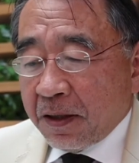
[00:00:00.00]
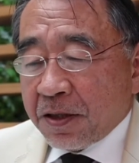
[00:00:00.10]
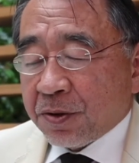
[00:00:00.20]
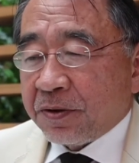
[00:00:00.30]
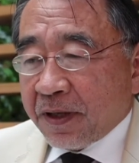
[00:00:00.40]

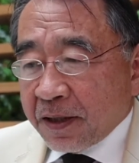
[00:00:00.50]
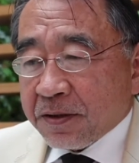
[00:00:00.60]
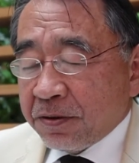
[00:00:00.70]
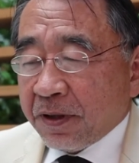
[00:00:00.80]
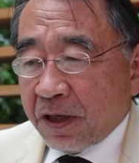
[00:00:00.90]
So
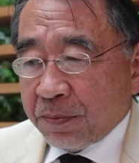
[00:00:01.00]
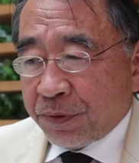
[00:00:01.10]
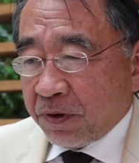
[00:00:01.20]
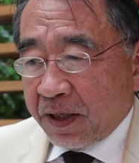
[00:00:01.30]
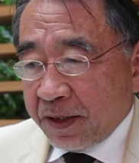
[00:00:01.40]
that could help
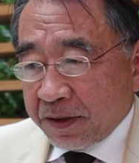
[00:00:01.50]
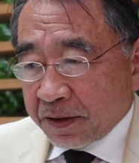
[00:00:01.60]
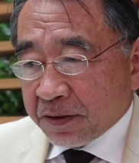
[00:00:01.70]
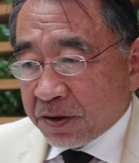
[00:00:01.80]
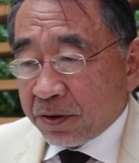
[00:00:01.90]
for
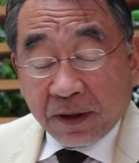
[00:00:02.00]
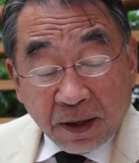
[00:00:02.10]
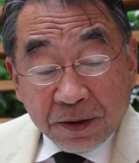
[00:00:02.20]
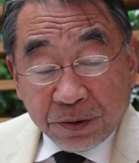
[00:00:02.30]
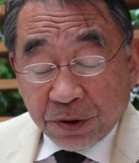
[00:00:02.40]
lady. So they
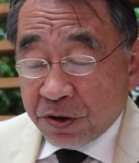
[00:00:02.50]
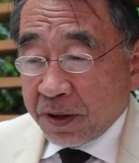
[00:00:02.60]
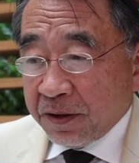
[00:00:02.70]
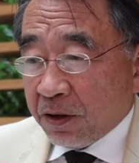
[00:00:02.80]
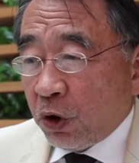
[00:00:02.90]
like to
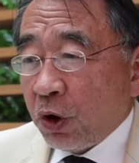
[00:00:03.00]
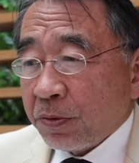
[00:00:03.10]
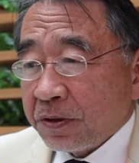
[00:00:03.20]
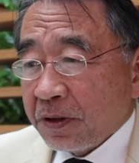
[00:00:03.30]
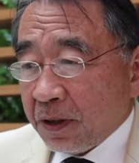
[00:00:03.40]
stay in the home.